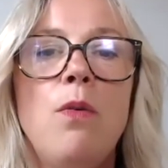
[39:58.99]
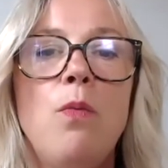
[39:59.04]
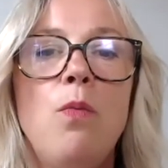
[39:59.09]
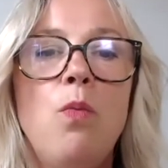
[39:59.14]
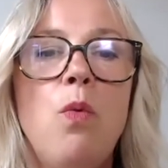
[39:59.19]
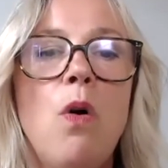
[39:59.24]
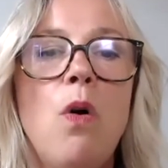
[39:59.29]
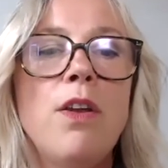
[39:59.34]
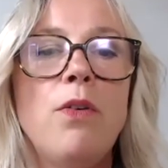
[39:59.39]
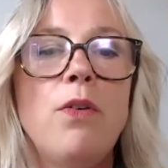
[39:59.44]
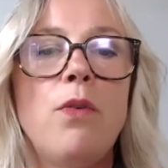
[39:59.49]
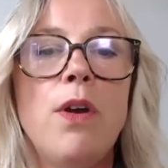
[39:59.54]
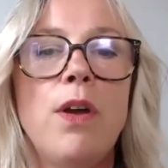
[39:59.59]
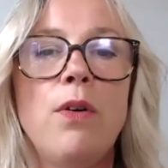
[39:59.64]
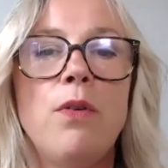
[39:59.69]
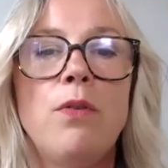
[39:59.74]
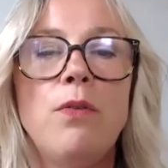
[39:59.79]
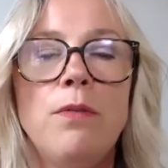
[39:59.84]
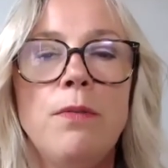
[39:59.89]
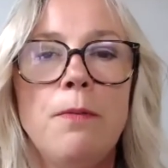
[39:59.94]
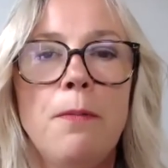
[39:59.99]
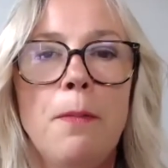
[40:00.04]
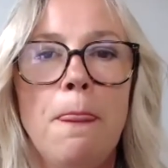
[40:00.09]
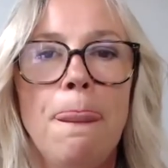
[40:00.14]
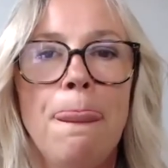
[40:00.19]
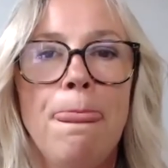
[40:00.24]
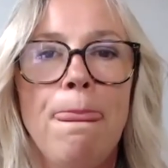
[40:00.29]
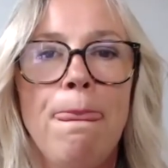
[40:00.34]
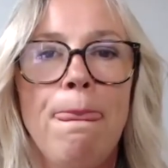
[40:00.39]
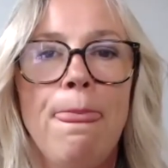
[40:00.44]
one oil
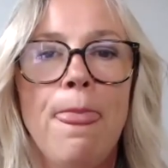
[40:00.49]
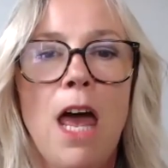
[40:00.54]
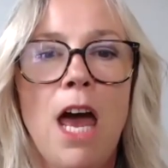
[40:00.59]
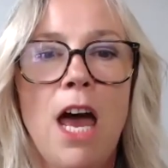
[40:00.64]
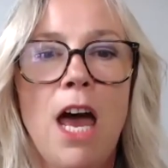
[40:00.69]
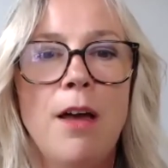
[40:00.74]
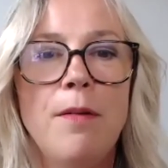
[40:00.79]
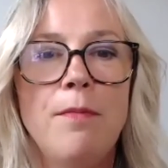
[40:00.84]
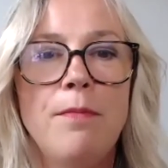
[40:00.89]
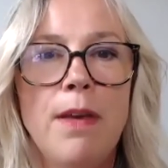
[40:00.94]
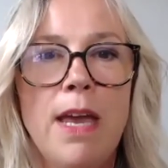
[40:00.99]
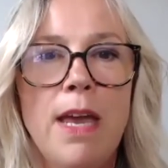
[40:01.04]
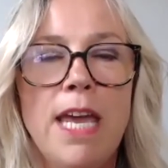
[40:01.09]
in a